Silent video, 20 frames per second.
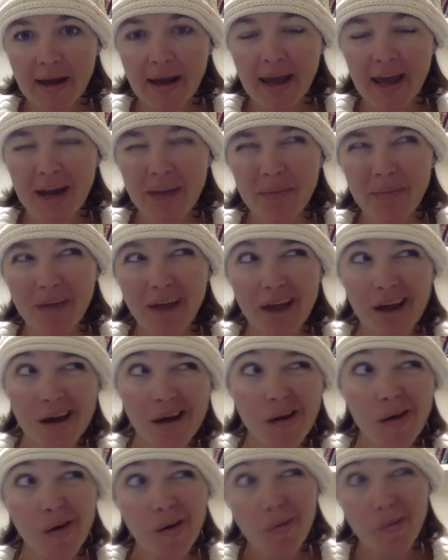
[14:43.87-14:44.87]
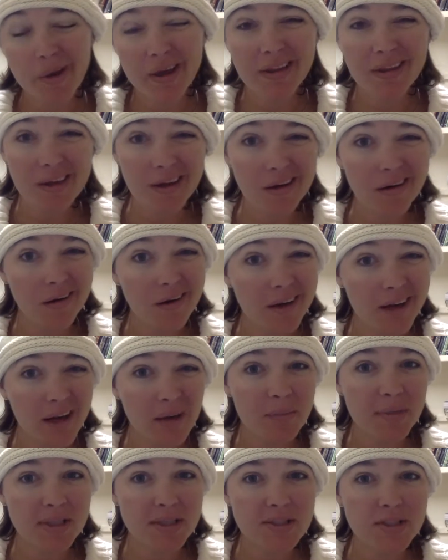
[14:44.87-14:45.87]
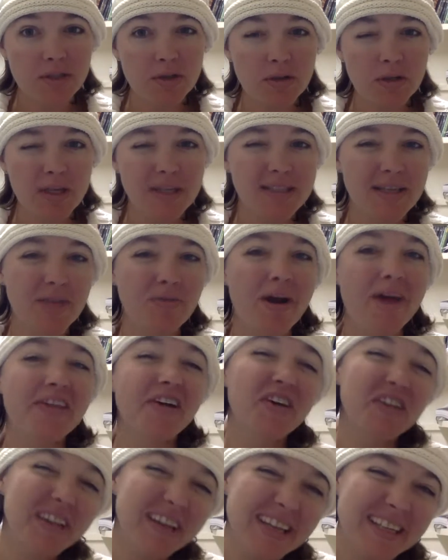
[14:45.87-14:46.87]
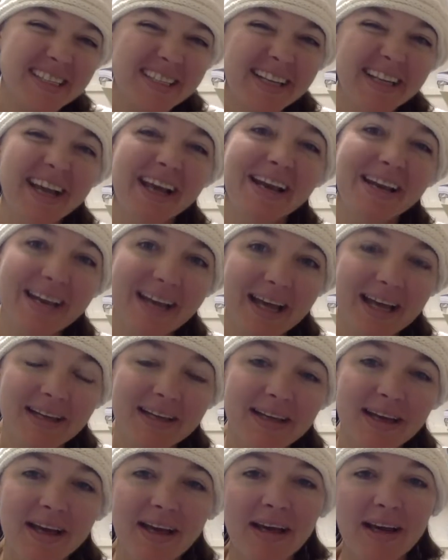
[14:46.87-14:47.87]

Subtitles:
and I'm kind of hoping that it'll come in soon because I'd rather listen and knit,